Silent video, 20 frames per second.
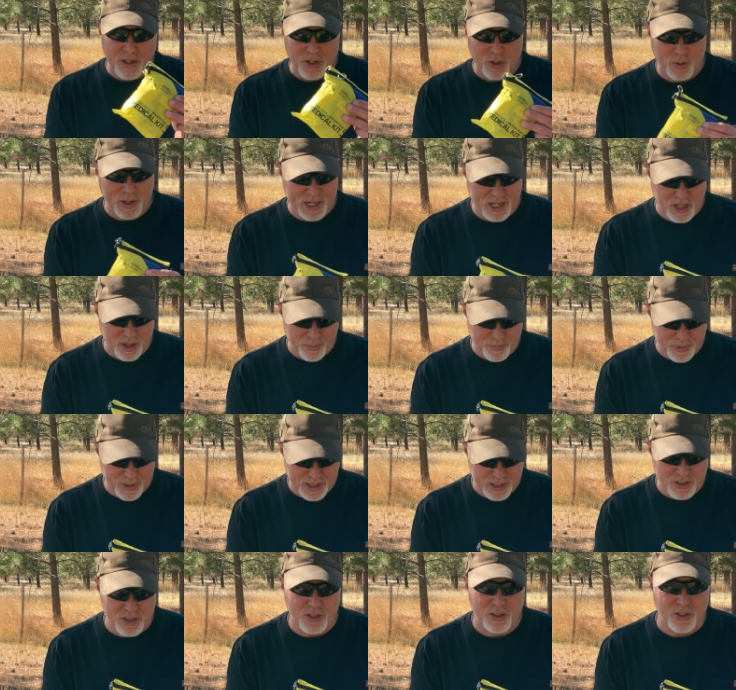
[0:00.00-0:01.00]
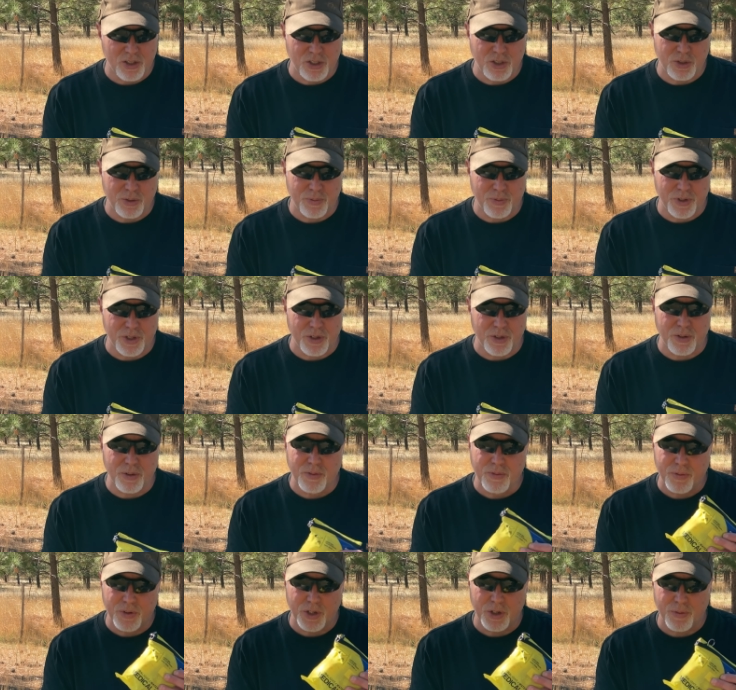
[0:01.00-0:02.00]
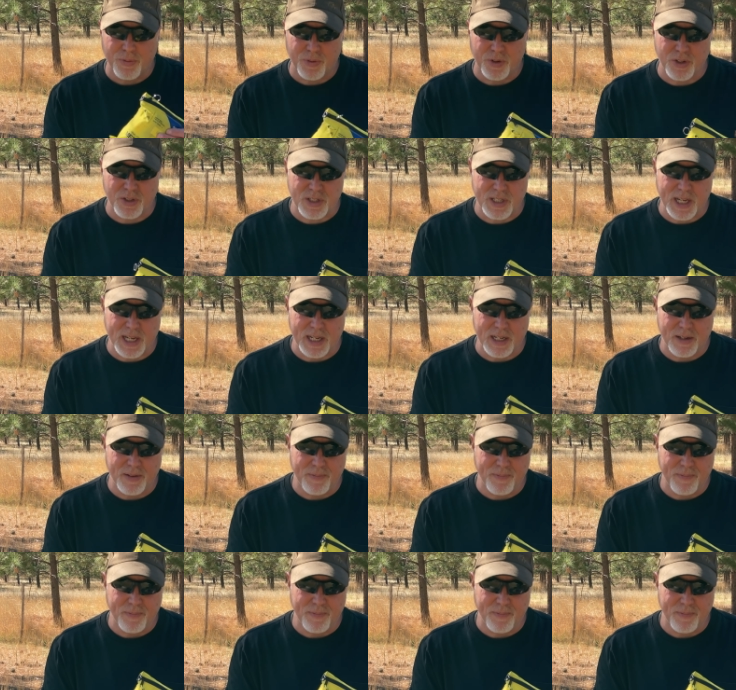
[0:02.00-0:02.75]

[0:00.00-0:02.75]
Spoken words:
great company to look to for your first aid.